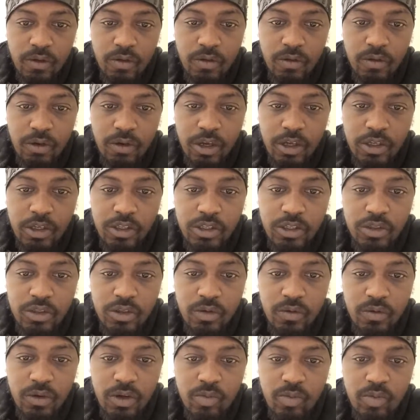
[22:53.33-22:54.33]
All right, just
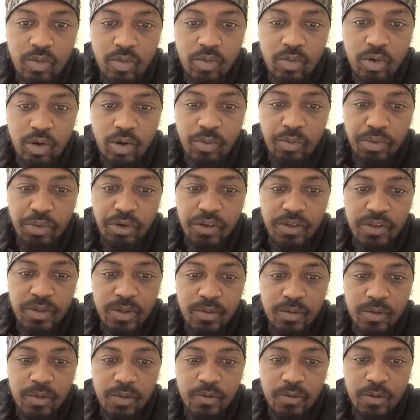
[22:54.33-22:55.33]
a couple more
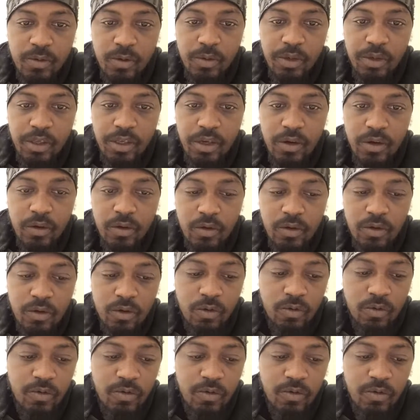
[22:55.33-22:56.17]
precepts before we go